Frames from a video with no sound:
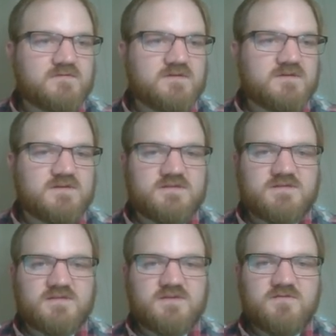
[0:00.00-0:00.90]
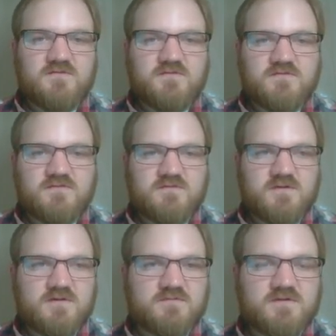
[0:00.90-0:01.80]
was you.
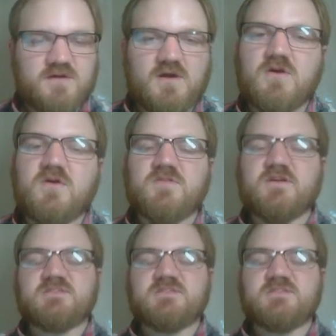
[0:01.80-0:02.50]
Oh, they're